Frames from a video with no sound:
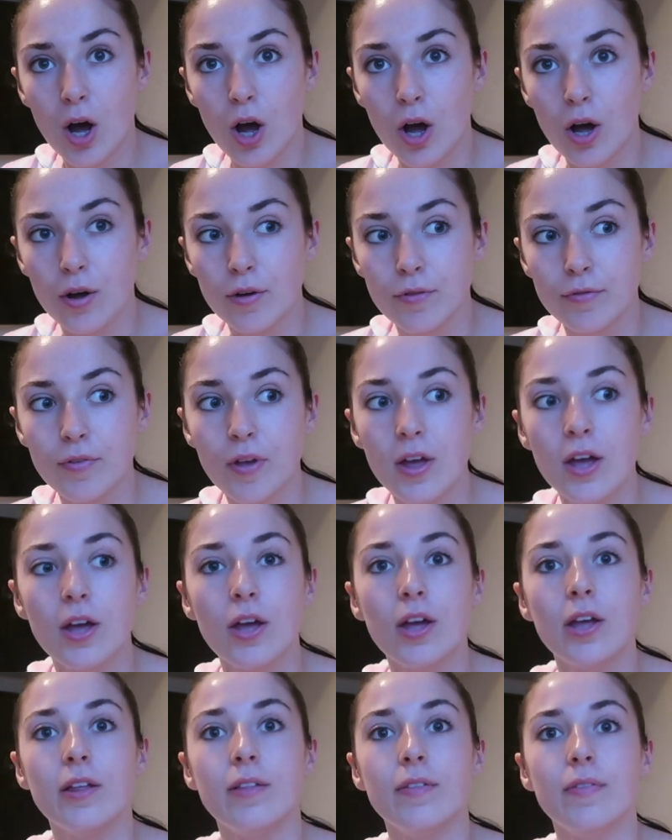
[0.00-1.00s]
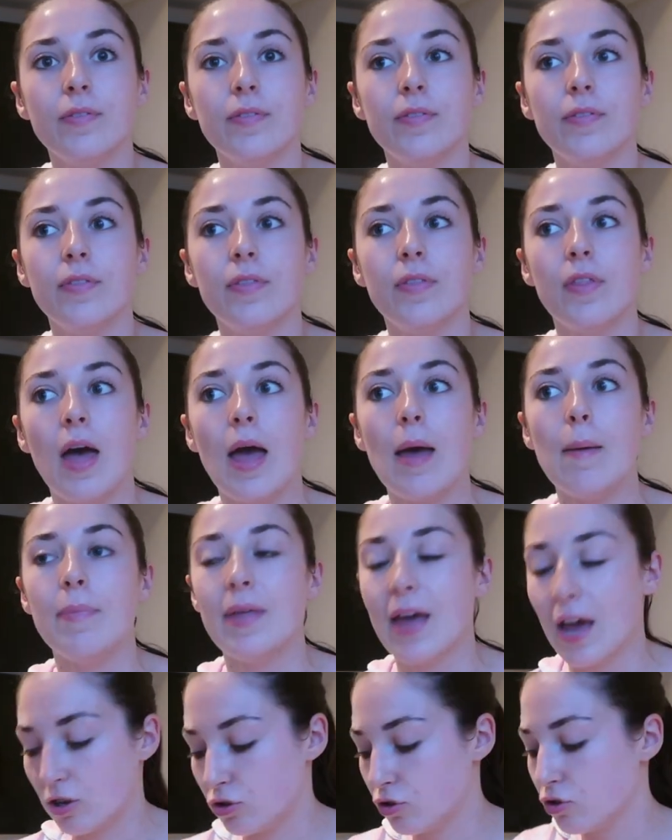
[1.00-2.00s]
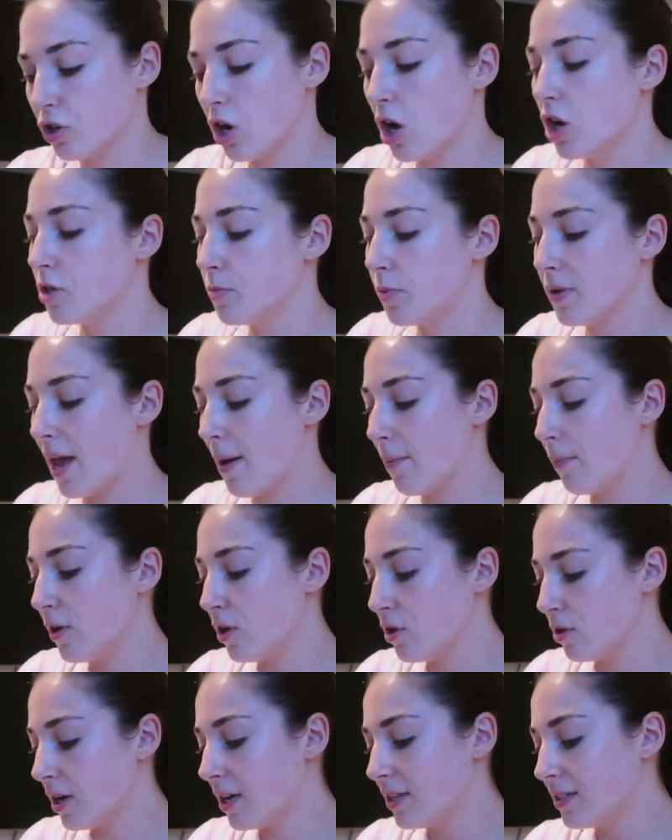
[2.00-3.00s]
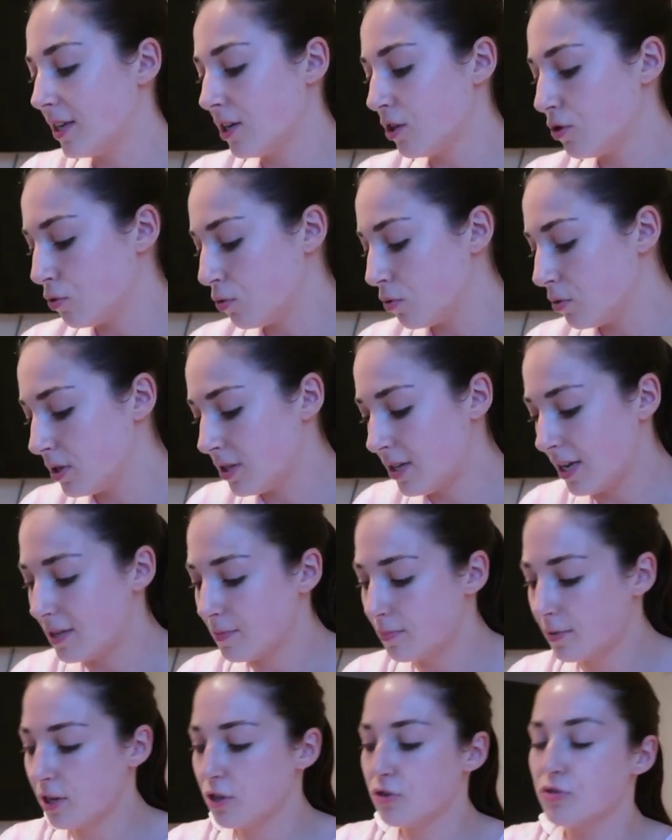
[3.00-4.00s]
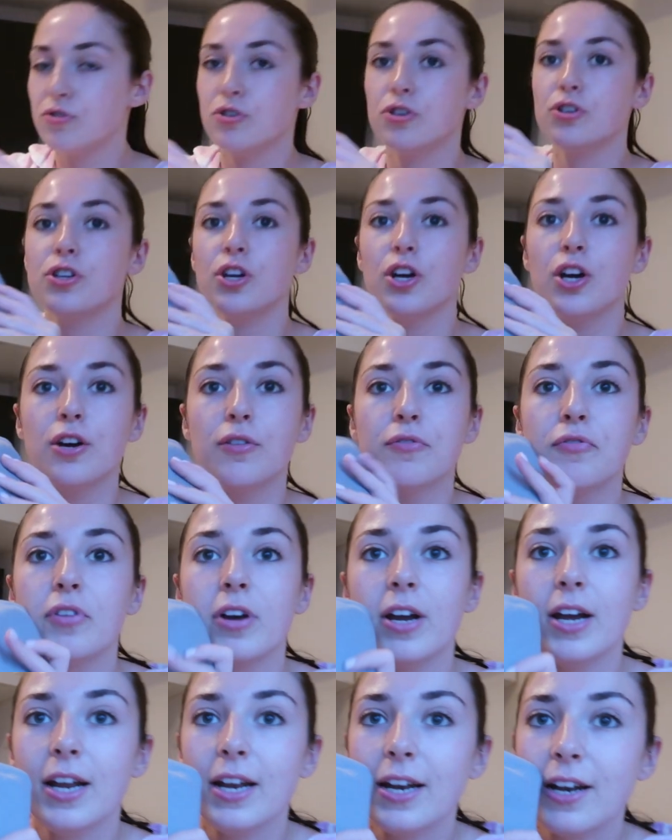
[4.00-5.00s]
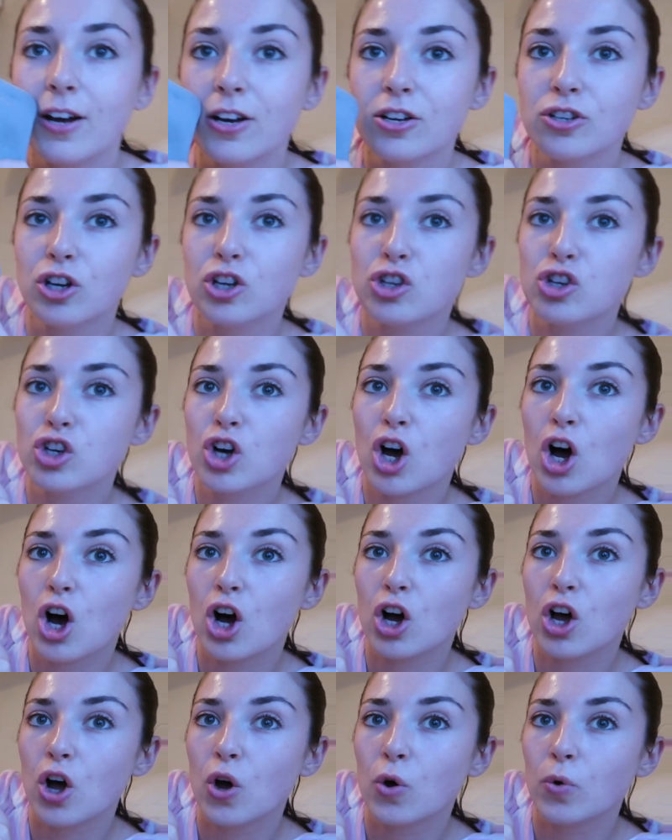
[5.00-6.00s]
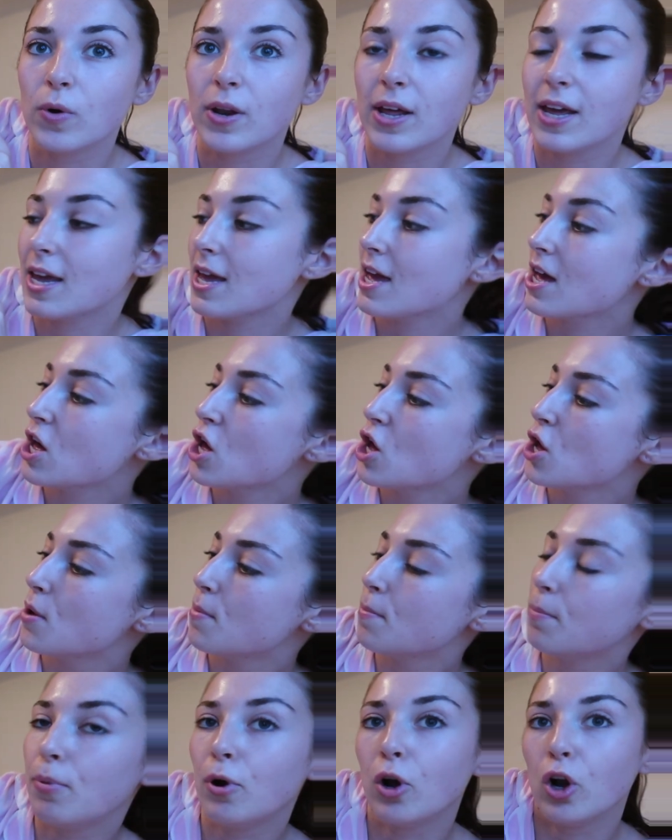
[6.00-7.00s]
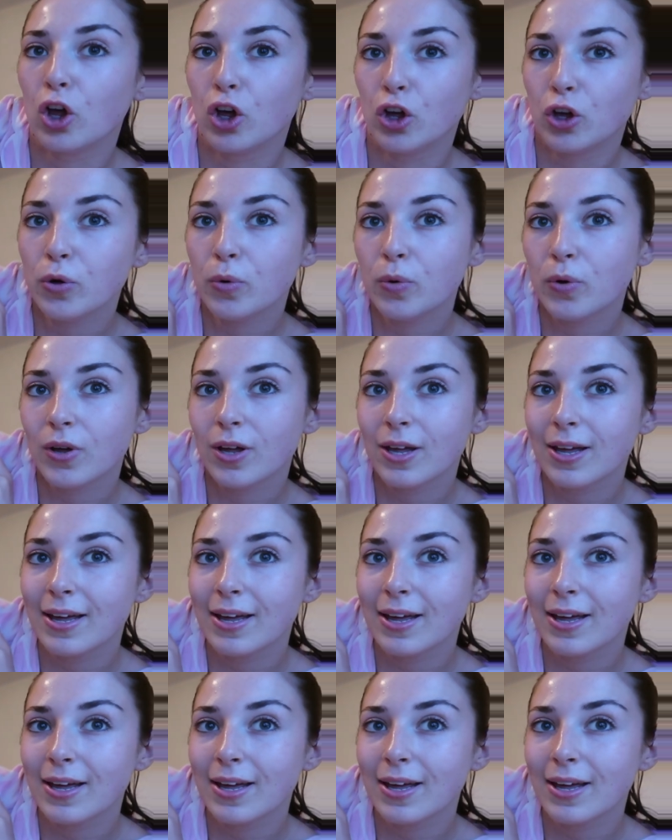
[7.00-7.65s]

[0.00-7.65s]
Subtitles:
of the extra large, but yeah, I said I'd order this, but it's just like a really nice like charcoal-y blue.